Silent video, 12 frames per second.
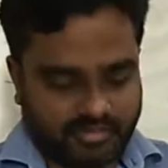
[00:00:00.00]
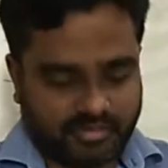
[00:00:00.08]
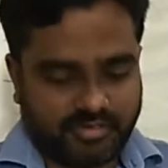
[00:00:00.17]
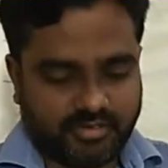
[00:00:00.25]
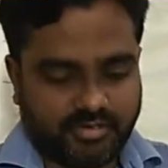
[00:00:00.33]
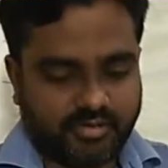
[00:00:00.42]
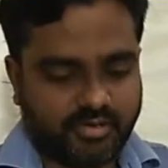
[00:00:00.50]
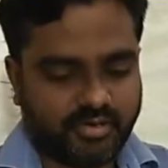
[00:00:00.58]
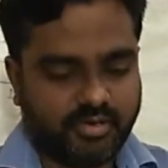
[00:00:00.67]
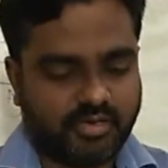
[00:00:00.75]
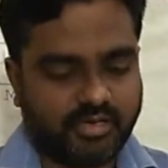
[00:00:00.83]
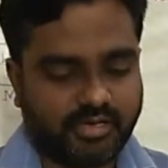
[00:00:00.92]
Oh,
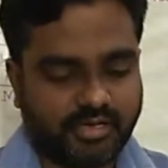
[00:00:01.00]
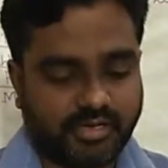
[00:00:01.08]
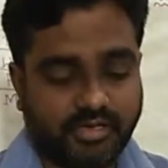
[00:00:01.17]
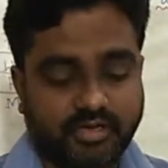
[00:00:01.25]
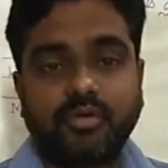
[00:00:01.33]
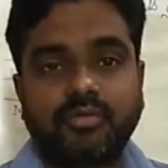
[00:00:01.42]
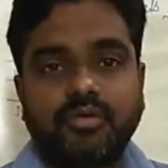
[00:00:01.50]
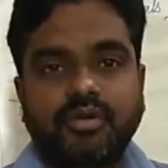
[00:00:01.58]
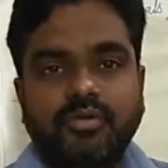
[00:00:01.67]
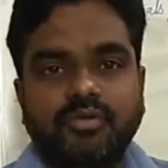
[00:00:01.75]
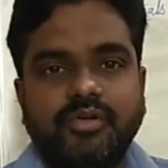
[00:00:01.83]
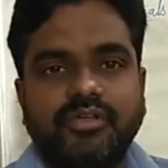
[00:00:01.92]
I hope you
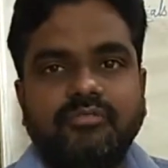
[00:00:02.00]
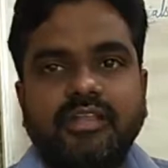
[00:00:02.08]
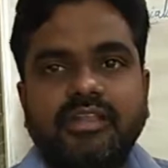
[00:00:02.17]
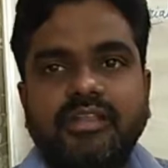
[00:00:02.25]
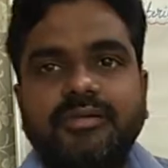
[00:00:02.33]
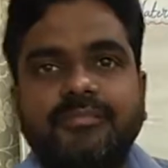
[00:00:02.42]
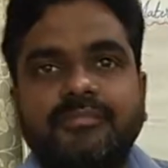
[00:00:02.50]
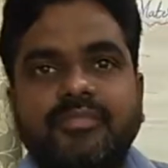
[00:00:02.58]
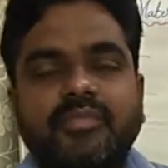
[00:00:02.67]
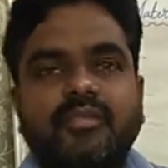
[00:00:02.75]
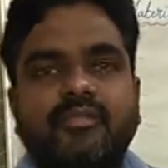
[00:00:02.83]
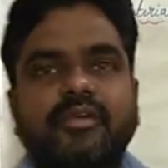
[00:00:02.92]
are doing well.
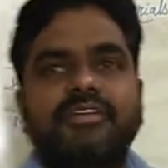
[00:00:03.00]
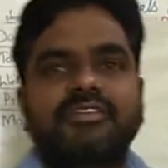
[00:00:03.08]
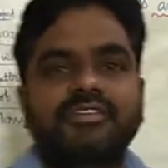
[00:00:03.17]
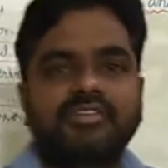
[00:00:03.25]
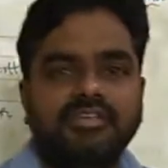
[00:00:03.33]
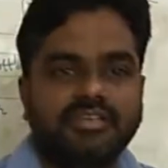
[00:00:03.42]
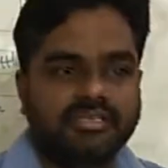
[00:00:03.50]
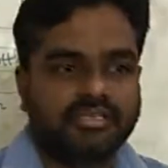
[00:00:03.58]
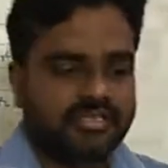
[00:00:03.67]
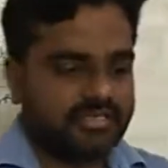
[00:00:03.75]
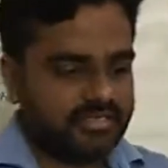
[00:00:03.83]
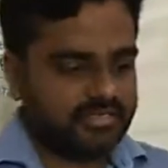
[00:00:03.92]
Right.
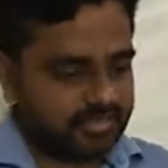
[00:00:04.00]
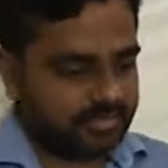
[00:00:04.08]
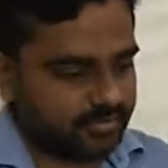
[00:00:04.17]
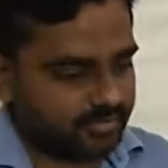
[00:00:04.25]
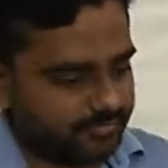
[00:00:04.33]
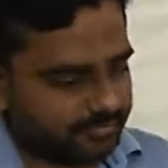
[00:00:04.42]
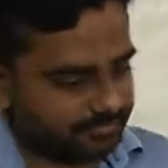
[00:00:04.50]
So,